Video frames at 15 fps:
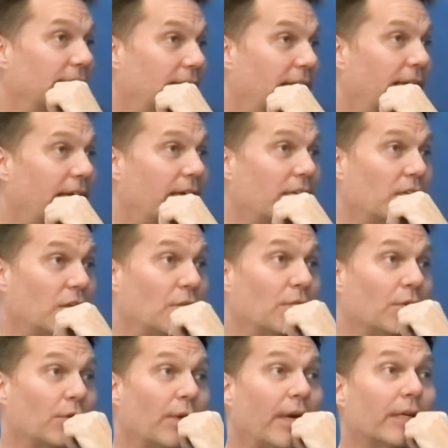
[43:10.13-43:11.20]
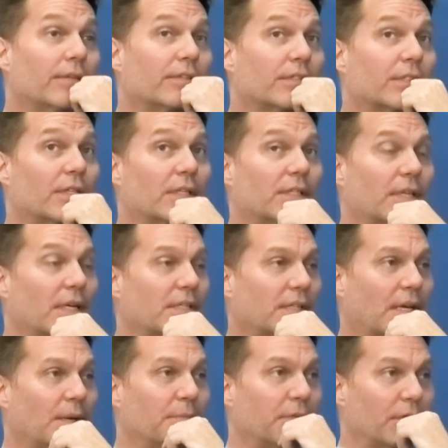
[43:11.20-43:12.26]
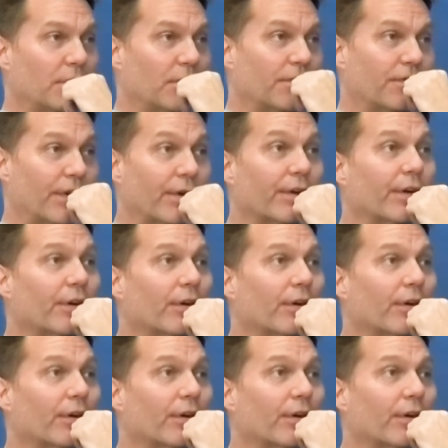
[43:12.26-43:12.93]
and you had success come to you very